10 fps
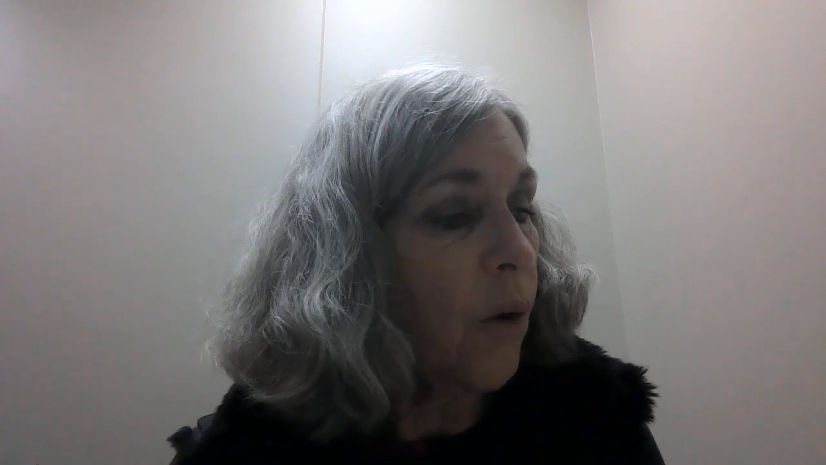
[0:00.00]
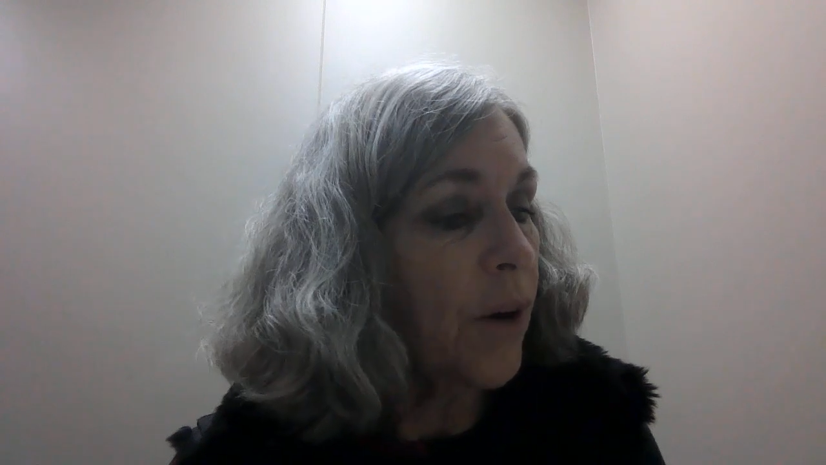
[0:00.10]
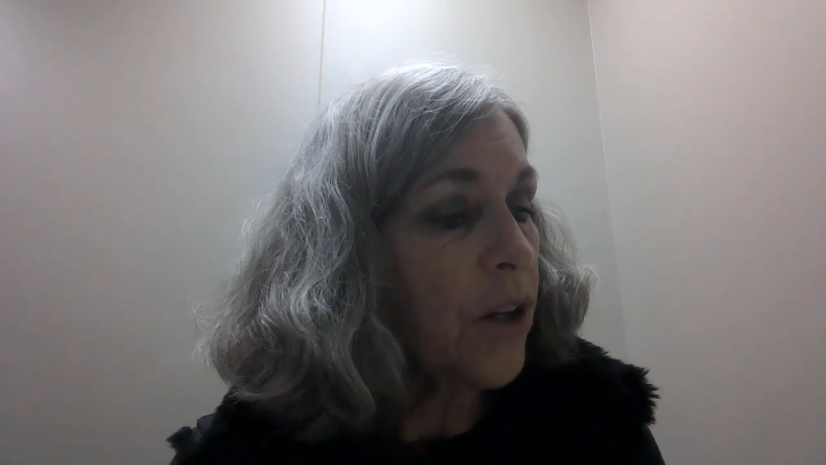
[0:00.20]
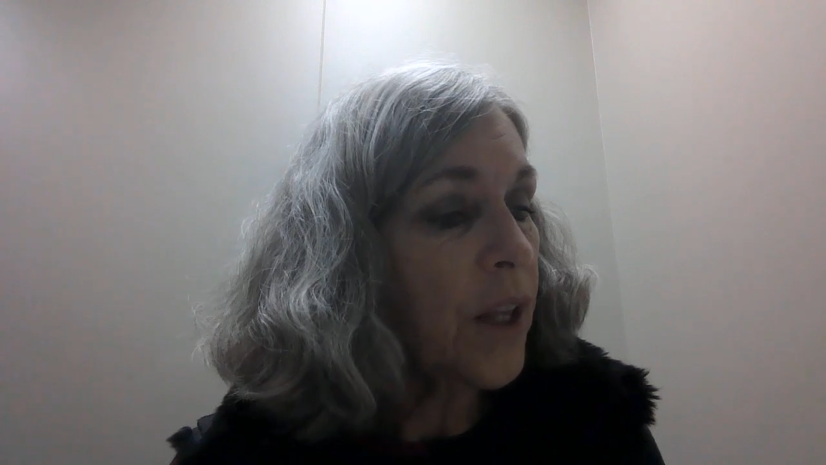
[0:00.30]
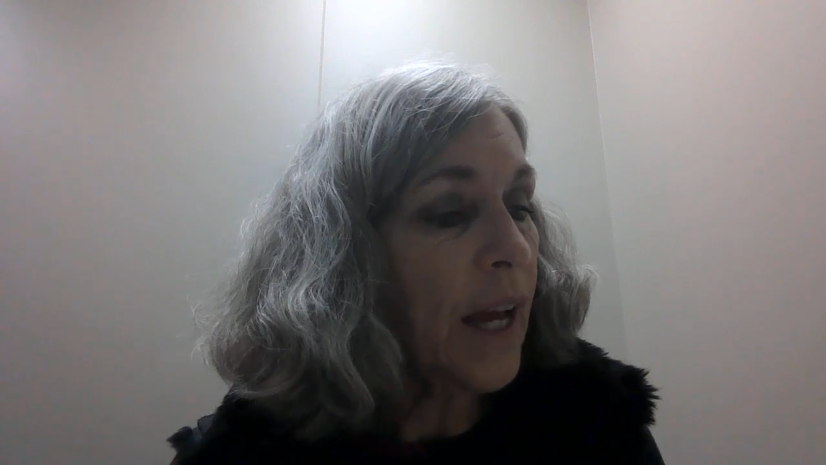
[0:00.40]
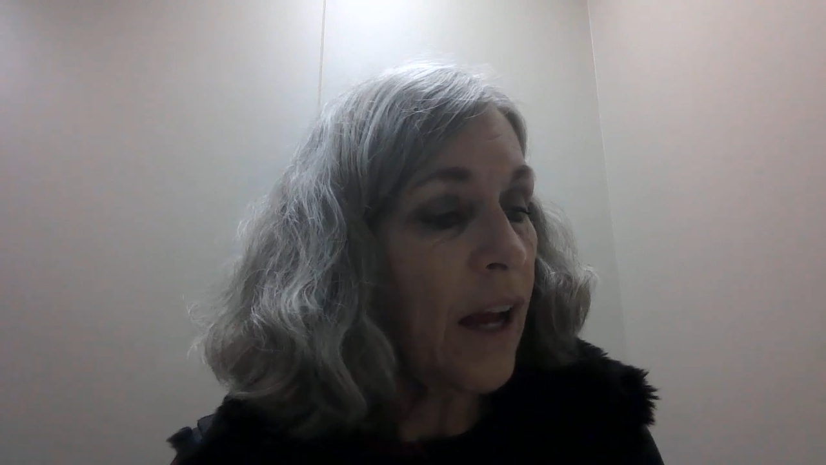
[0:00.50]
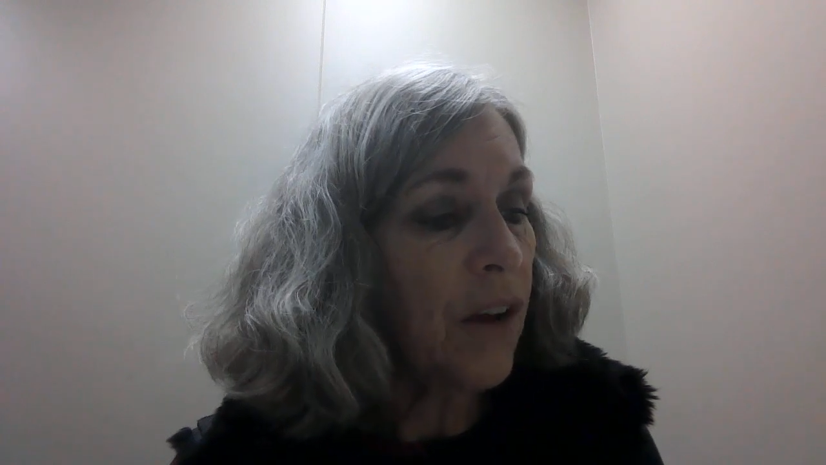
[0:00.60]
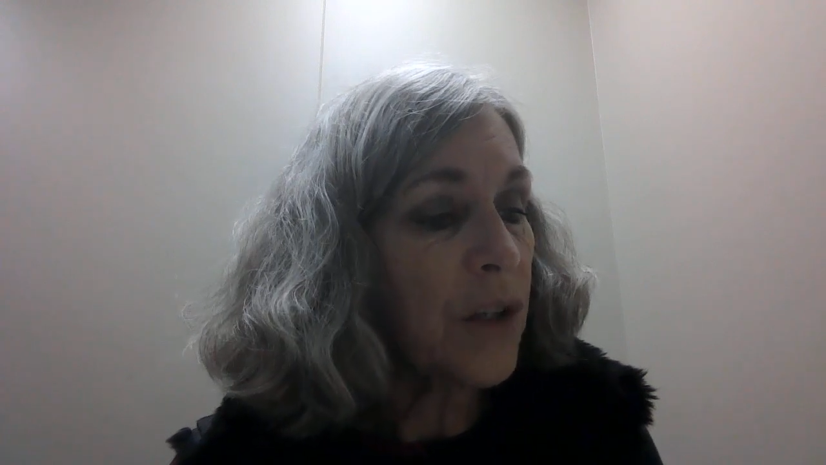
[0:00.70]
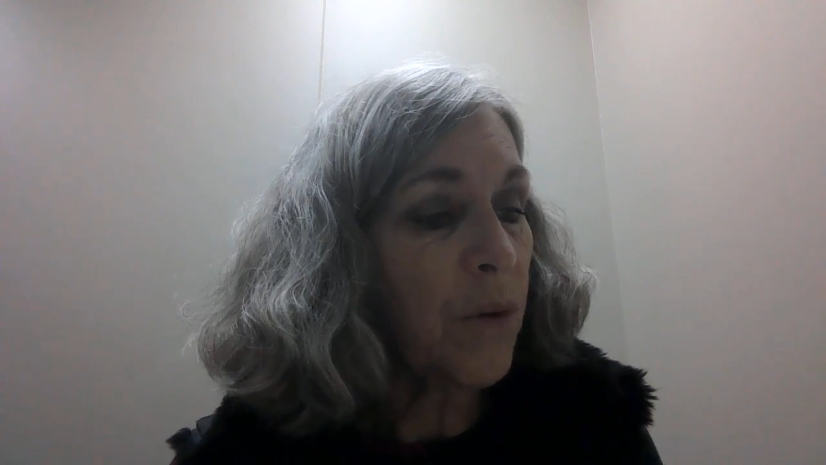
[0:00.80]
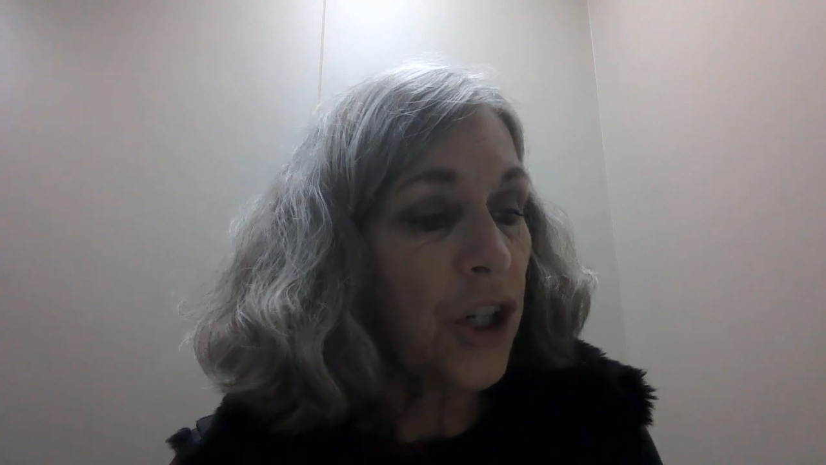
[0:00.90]
I went to the
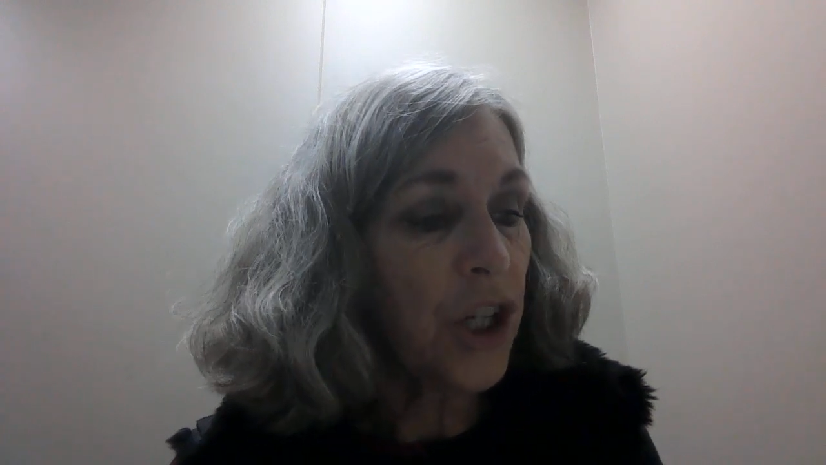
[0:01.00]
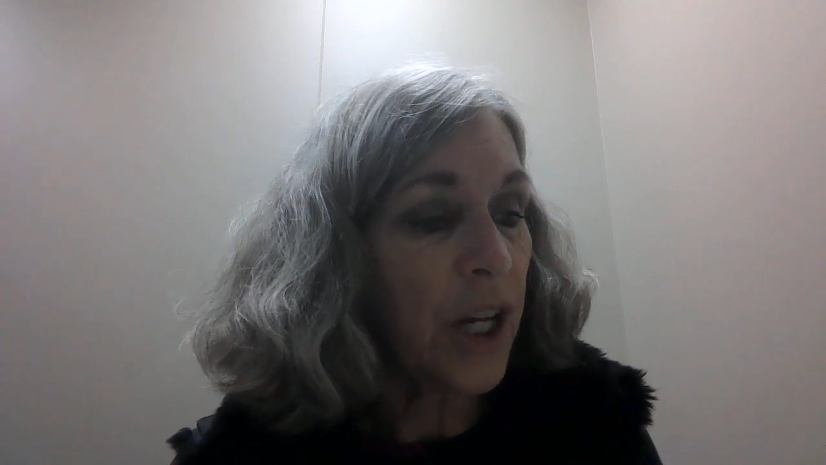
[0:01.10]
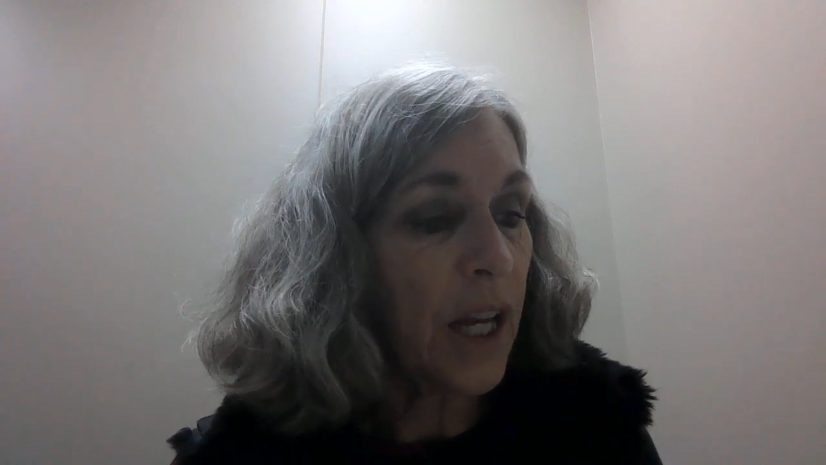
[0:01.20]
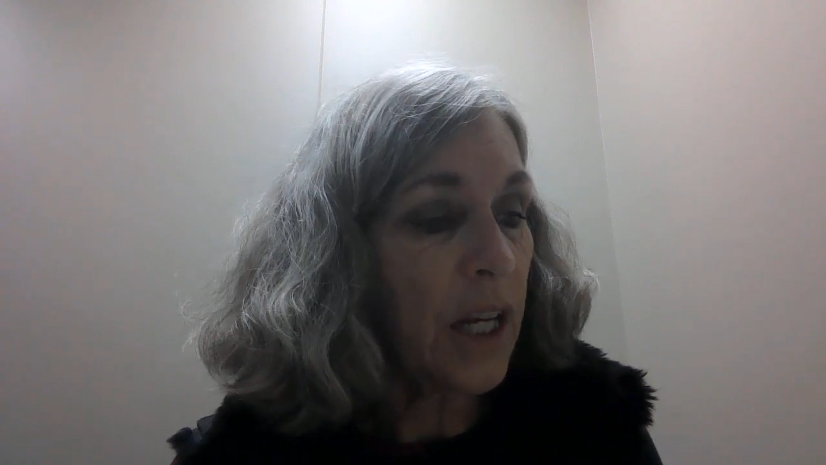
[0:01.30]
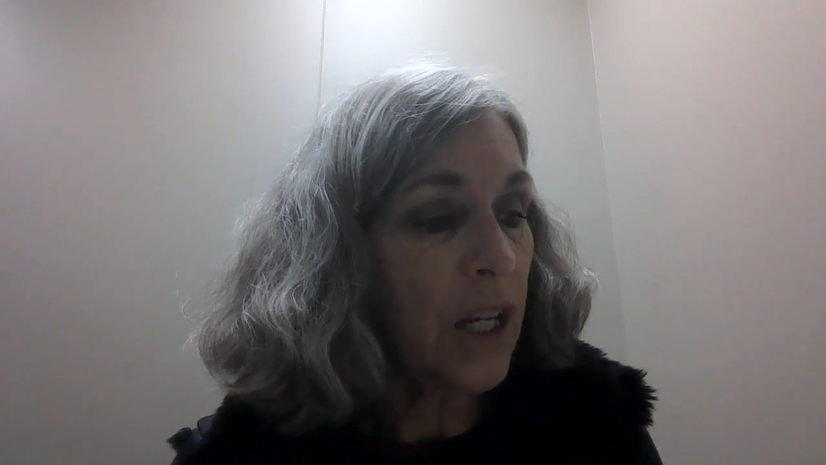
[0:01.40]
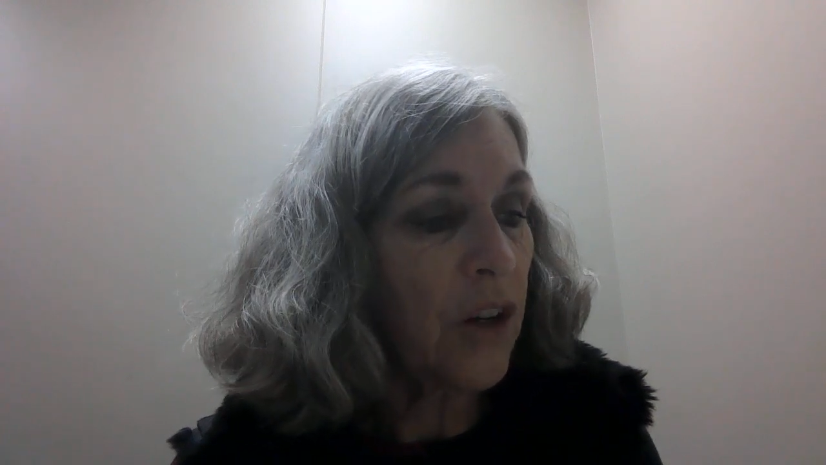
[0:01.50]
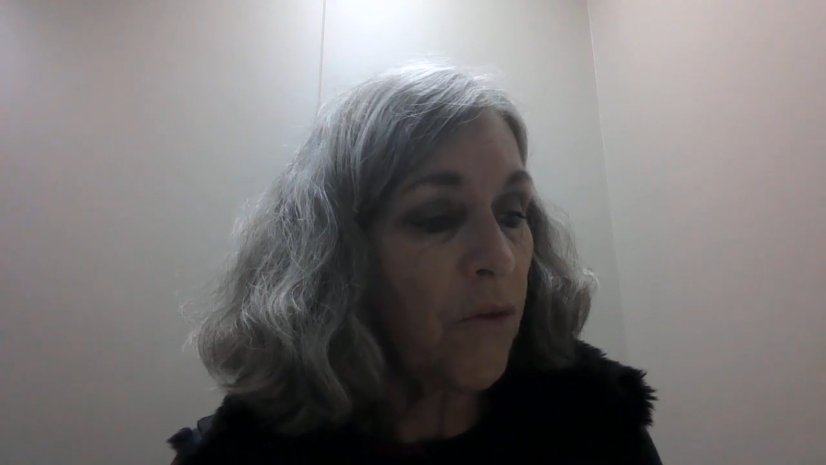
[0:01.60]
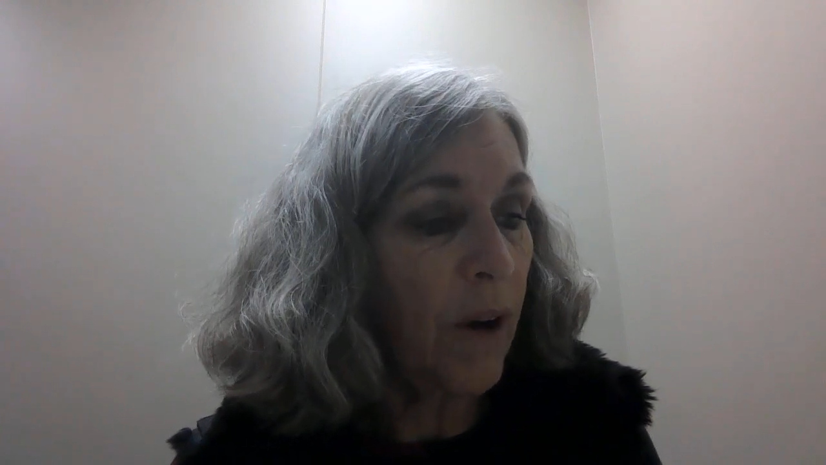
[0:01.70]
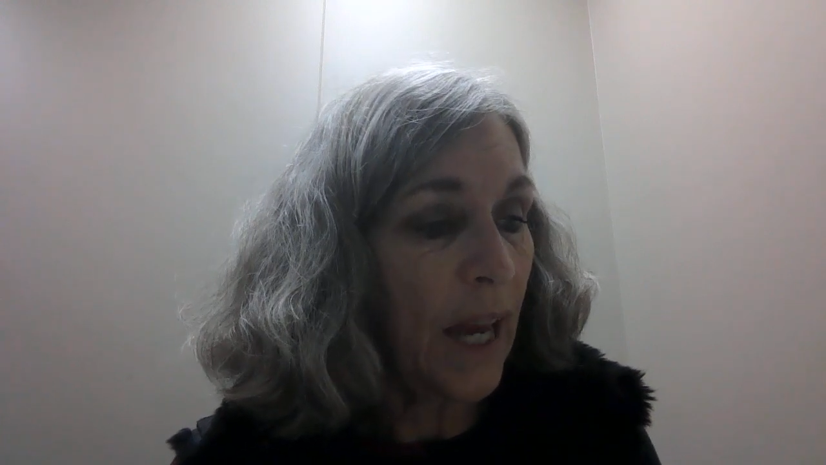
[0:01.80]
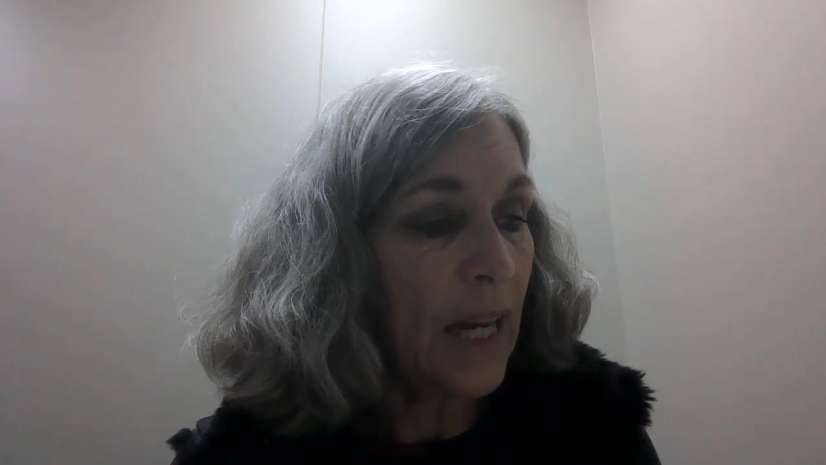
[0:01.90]
house where
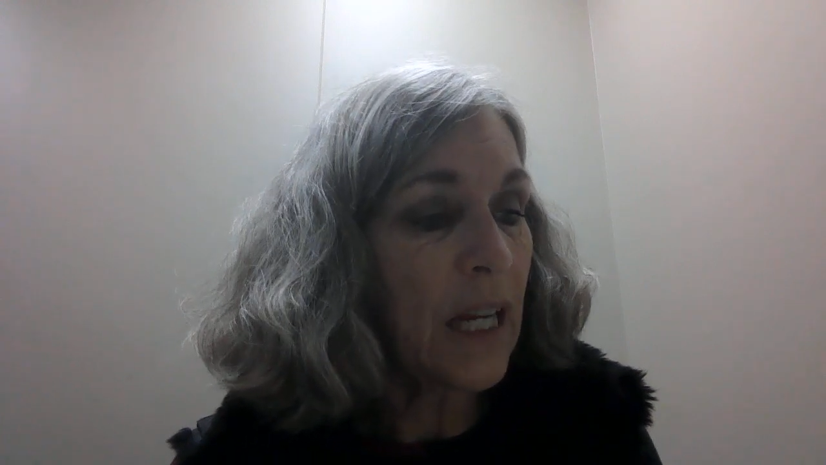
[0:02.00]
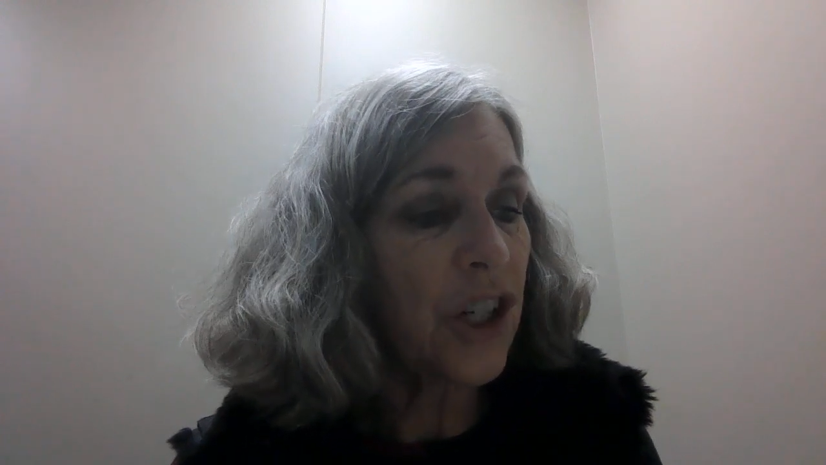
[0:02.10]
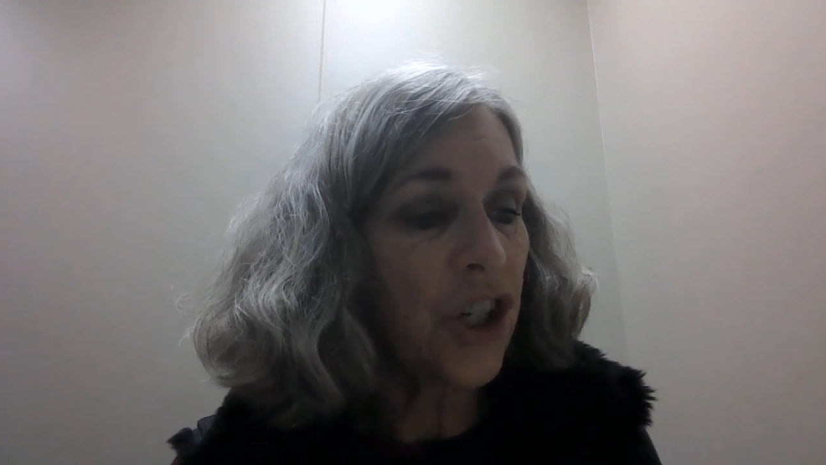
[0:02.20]
Red